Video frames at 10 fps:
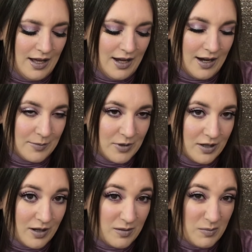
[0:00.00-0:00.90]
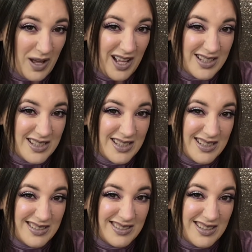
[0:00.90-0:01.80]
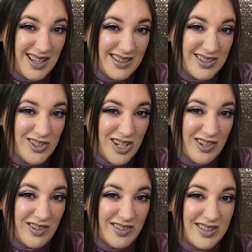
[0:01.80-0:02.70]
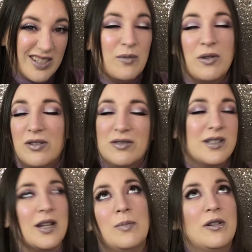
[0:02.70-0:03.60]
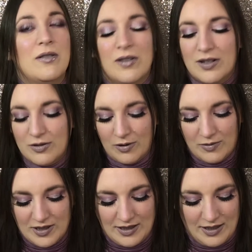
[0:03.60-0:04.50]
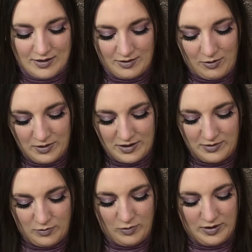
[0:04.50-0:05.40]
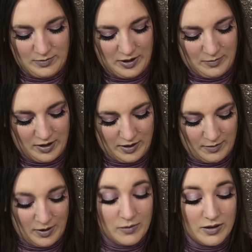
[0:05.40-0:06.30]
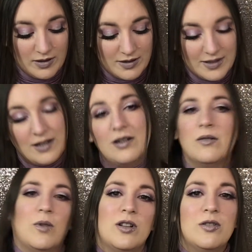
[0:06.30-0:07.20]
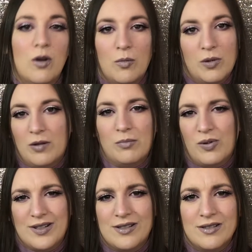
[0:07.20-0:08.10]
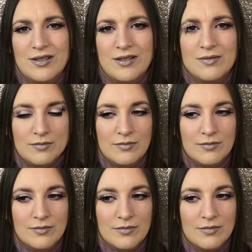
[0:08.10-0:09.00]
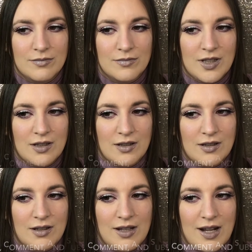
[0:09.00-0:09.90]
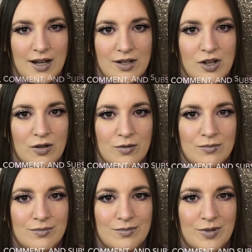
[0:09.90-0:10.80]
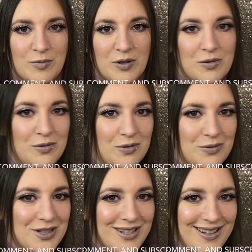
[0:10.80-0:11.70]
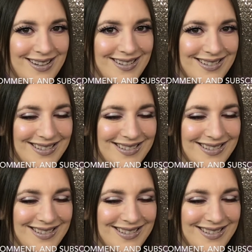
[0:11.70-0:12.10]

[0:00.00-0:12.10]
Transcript: And I'm going to unbox on this channel. It's like one of those typical things you always see, and it always just annoys me. I'm like, am I really going to sit here and watch you open up presents? And then I do. I'm like, ooh, what'd you get?